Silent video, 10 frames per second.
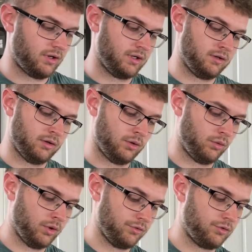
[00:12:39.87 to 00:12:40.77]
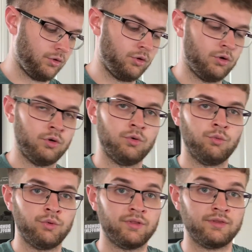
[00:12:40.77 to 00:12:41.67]
Hero on tour
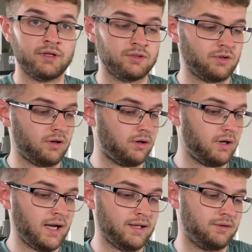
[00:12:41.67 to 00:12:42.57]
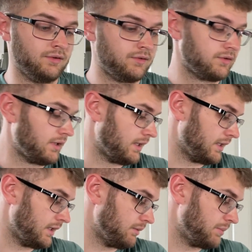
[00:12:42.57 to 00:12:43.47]
with the guitar, and
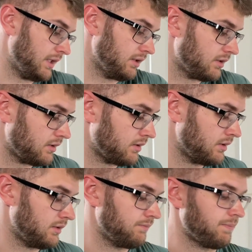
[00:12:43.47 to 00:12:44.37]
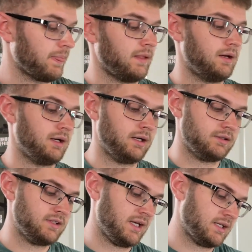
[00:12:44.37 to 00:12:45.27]
a pink
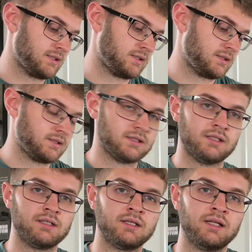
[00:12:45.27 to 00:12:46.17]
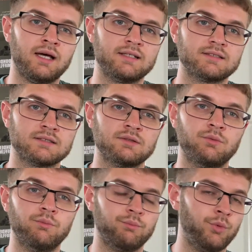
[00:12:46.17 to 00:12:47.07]
DS Lite
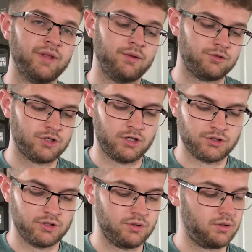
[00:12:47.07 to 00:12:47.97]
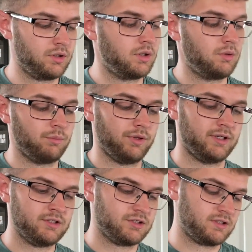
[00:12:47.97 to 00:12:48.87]
without the charger, but the
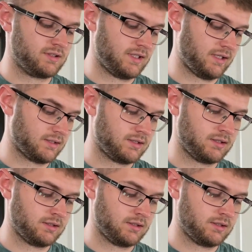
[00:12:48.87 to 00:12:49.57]
hinge is intact.